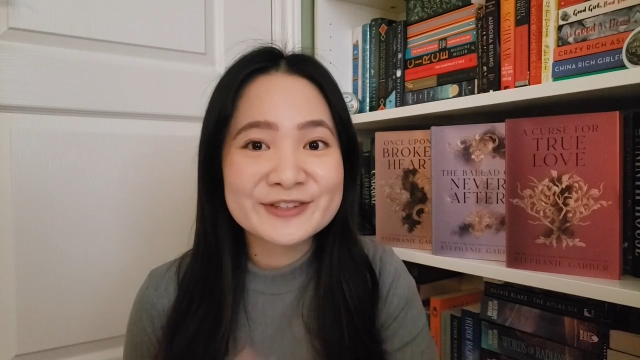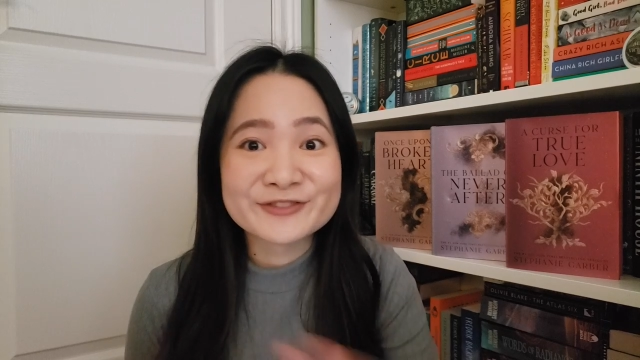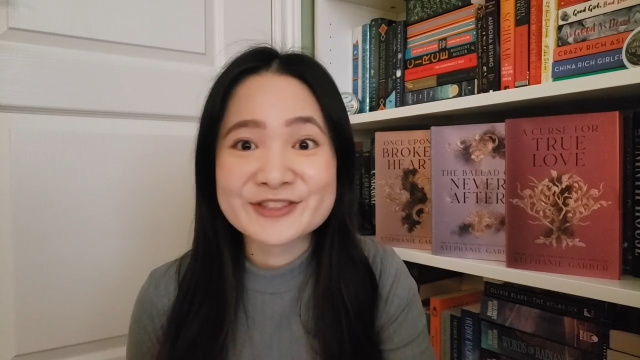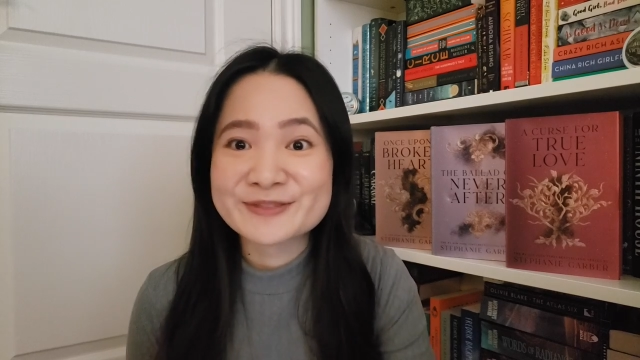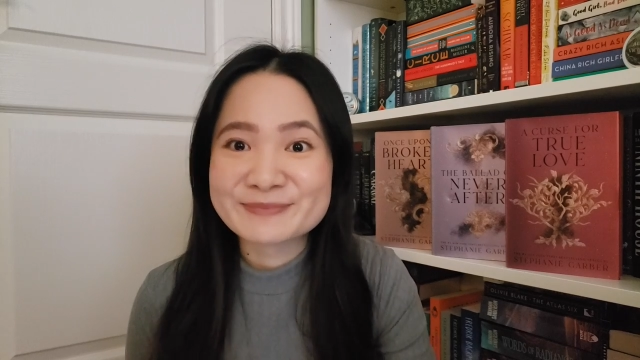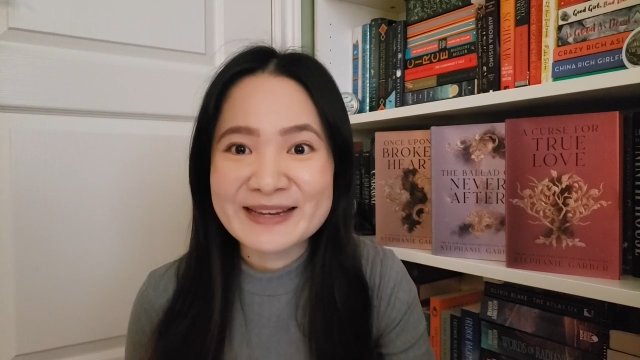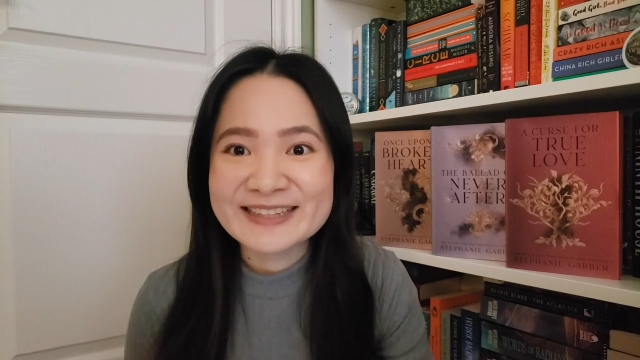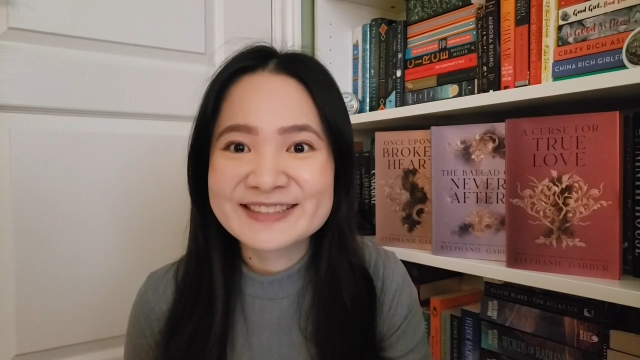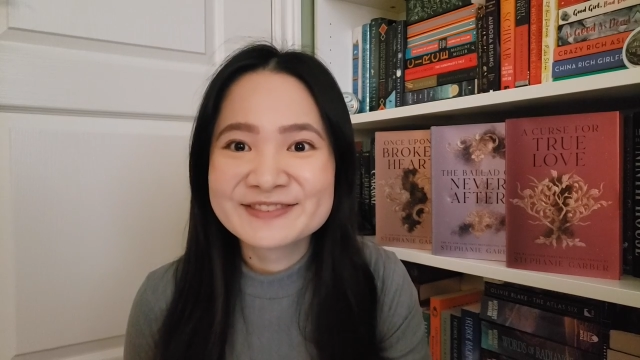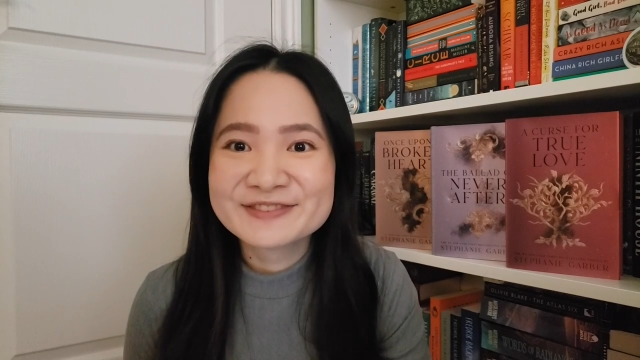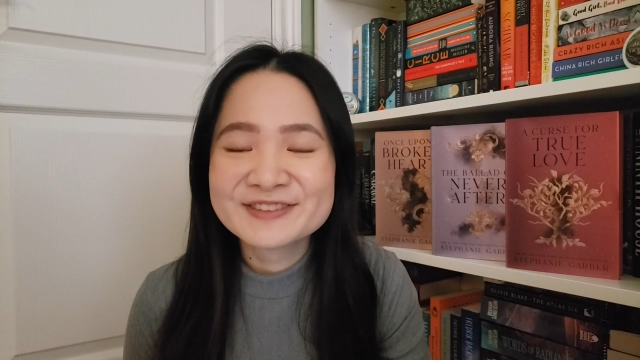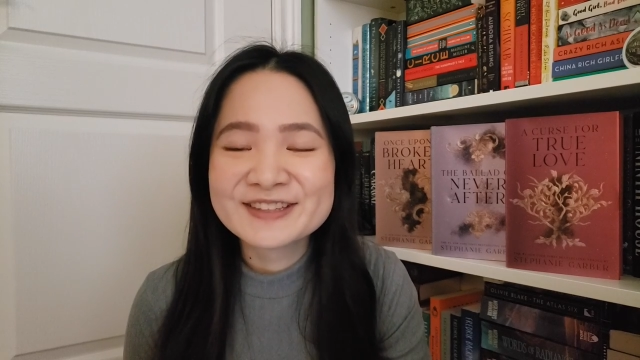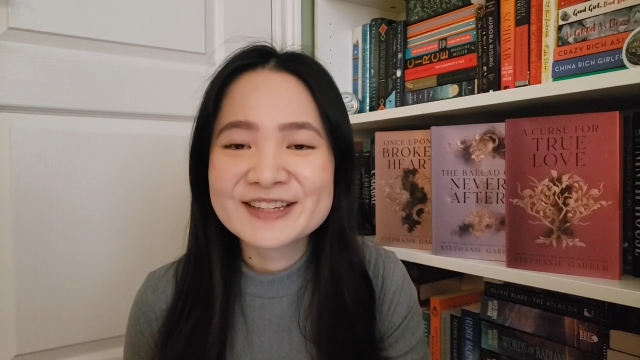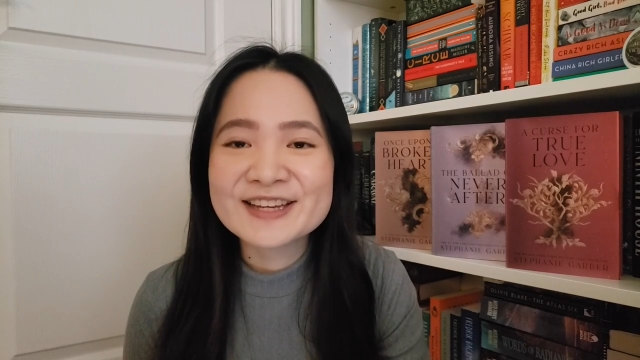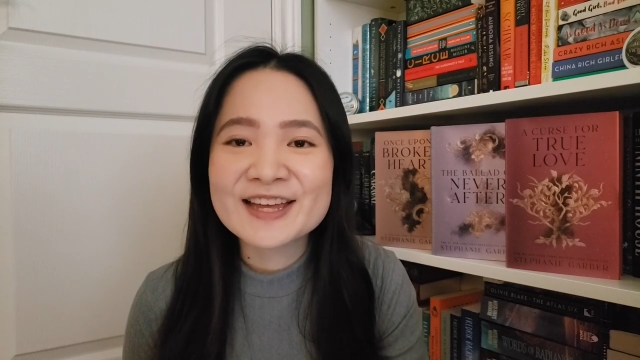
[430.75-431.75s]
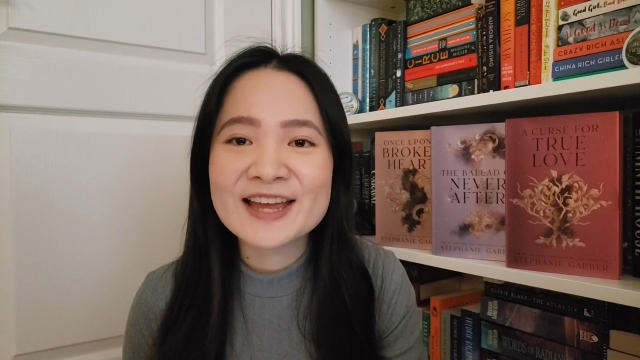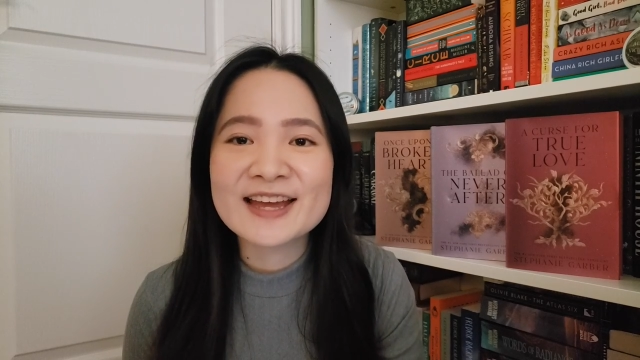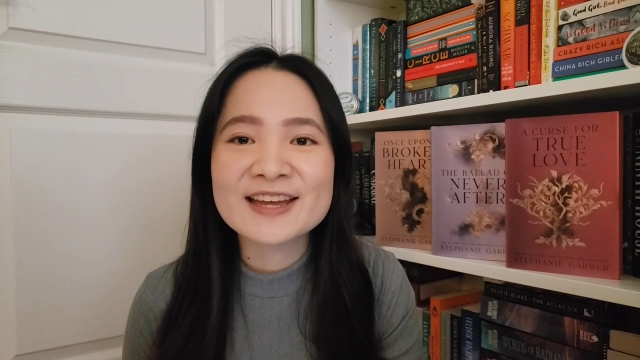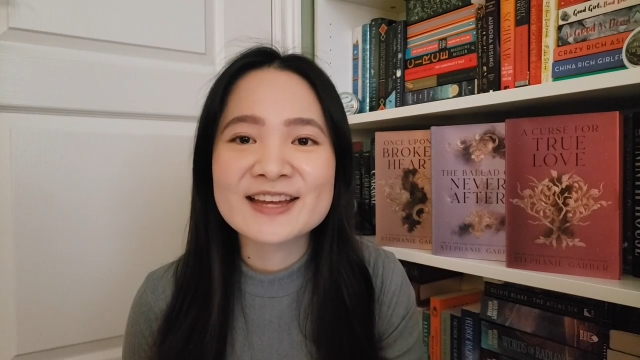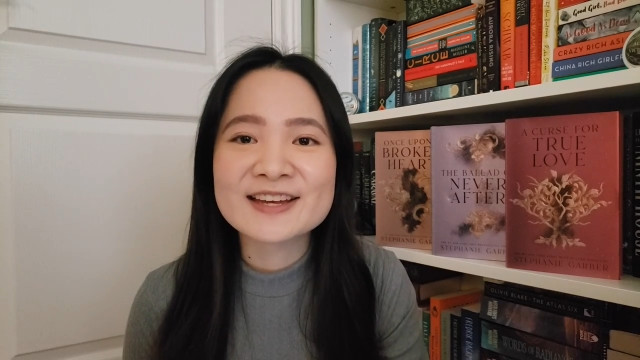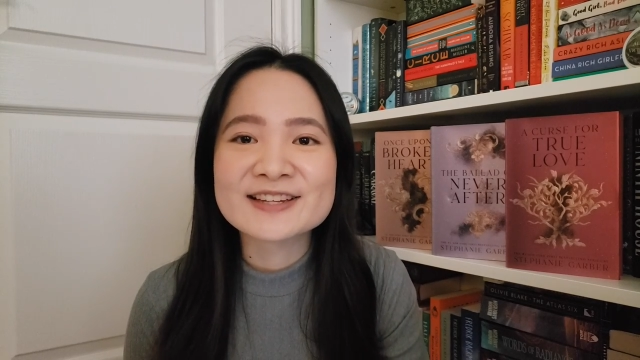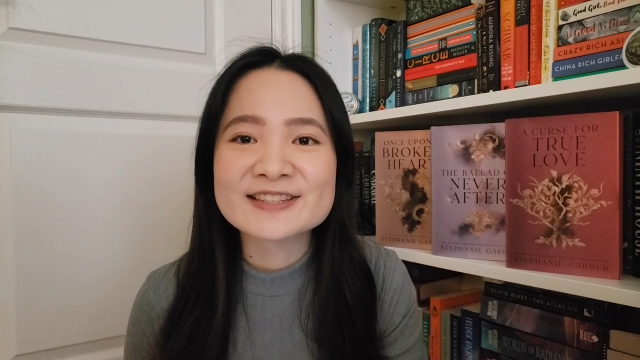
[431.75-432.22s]
respectively
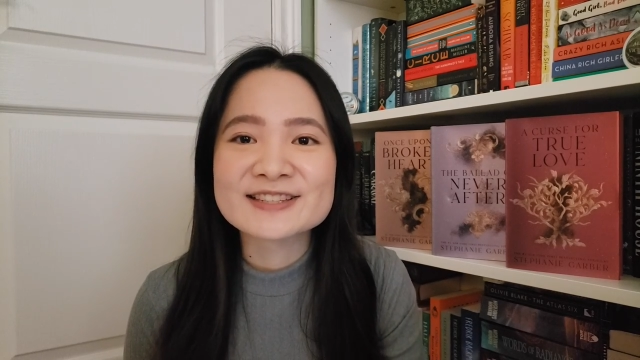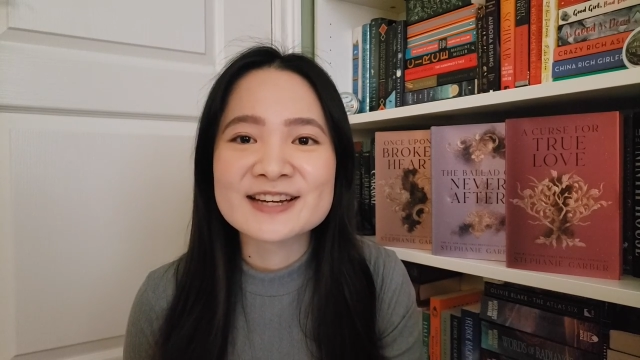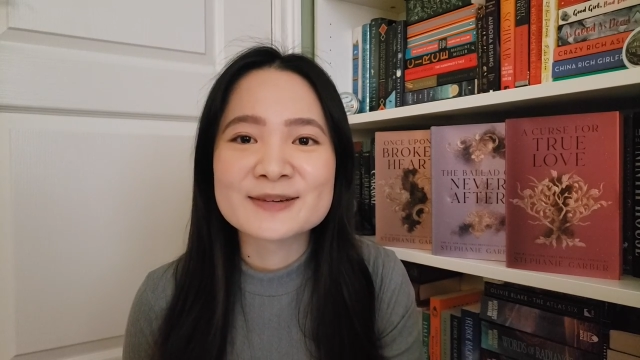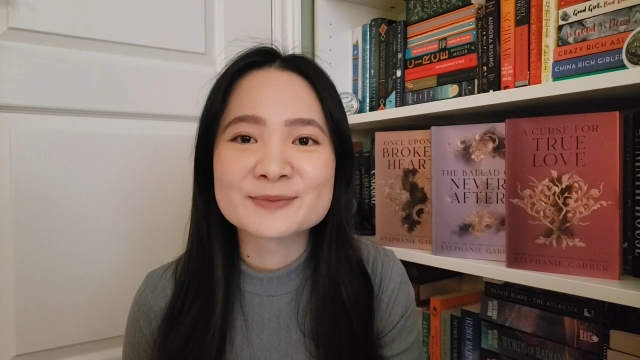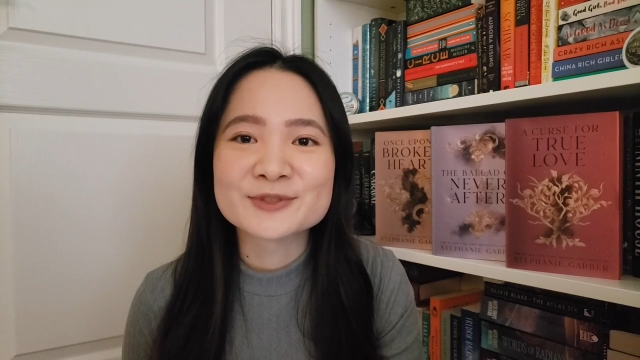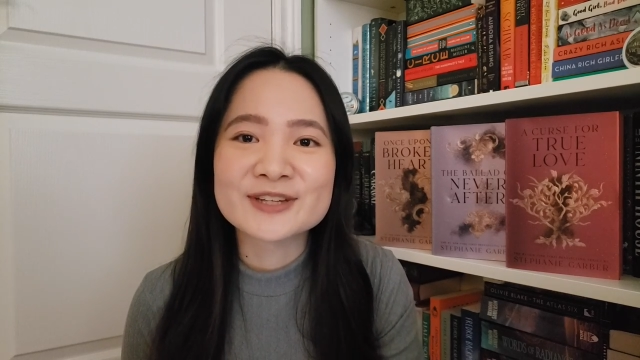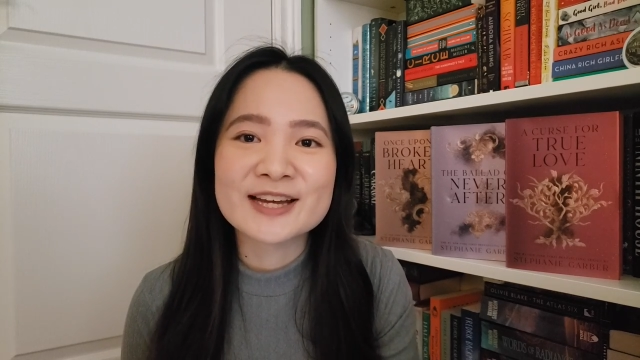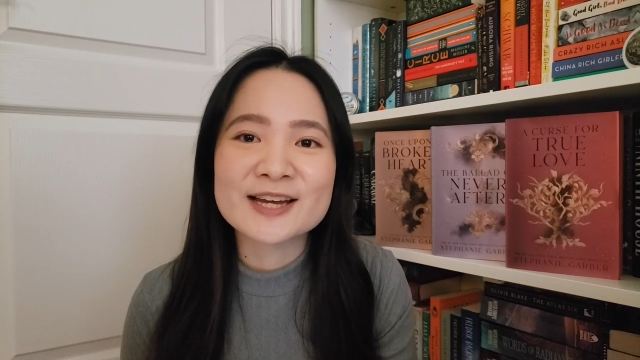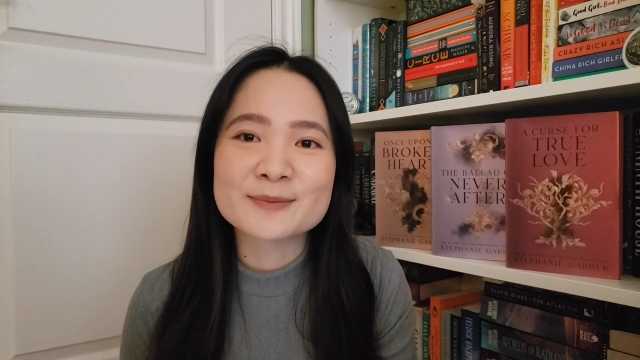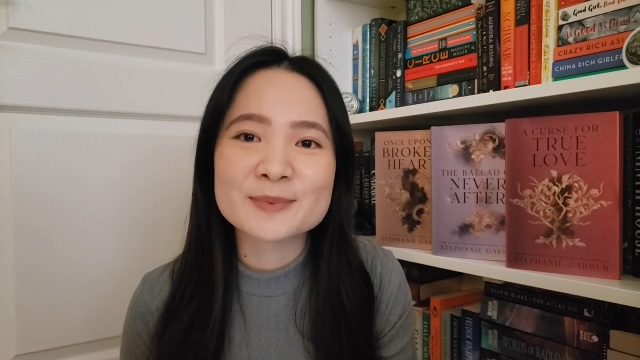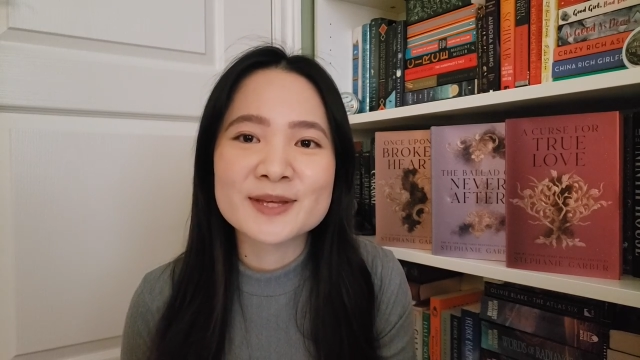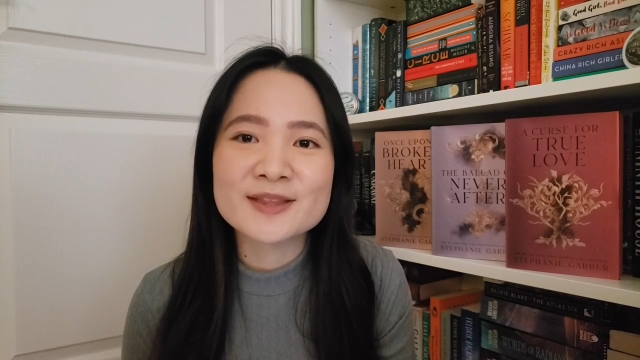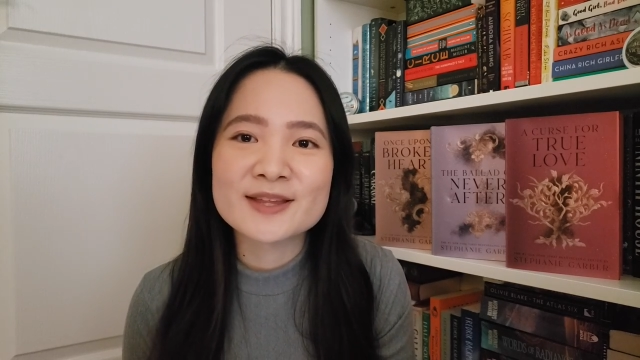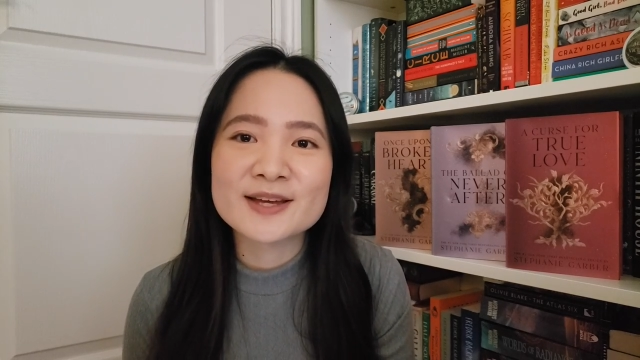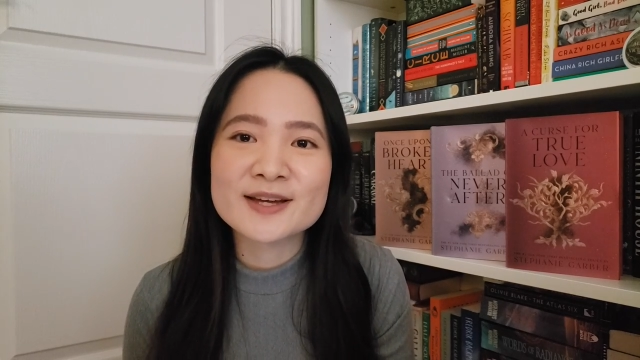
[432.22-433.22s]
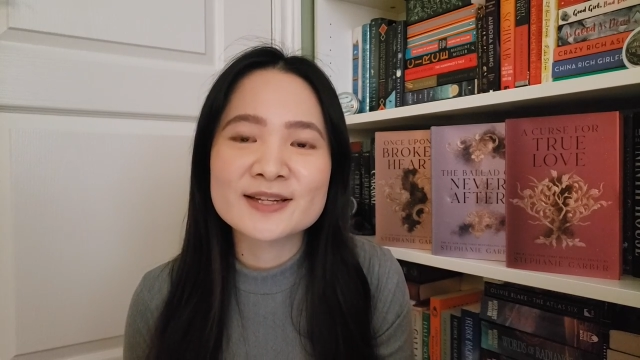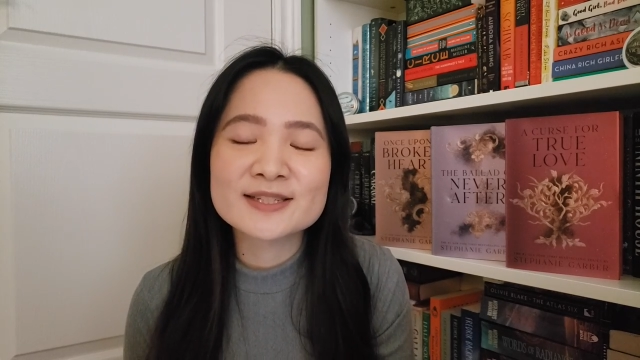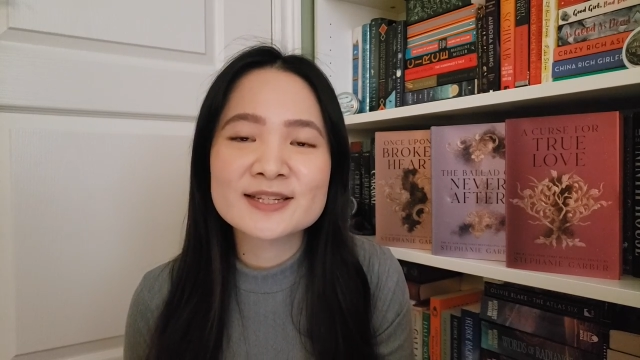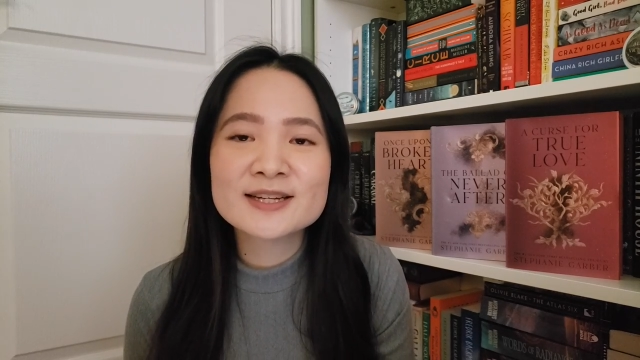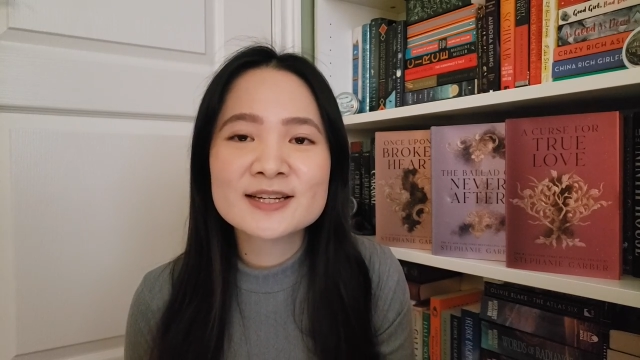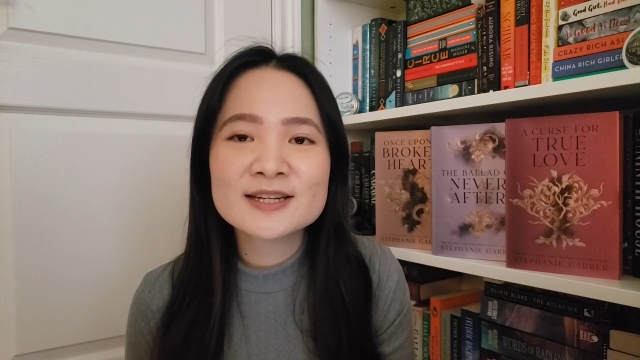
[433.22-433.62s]
and I'm really happy that